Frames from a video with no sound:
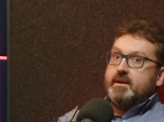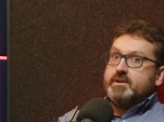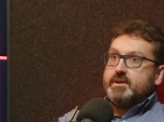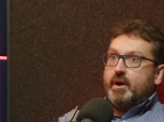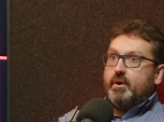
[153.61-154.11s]

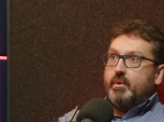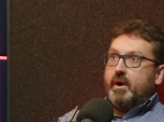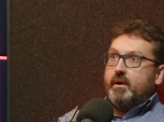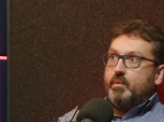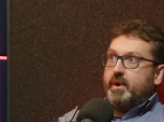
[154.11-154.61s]

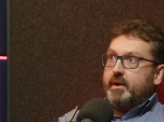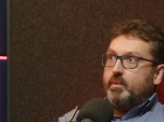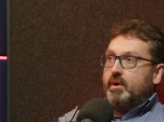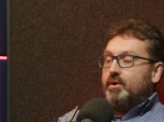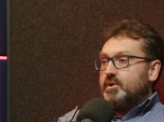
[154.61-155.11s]
So we
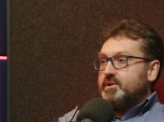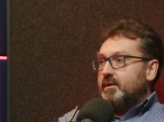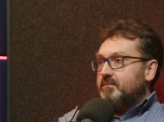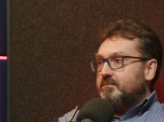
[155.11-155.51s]
looked at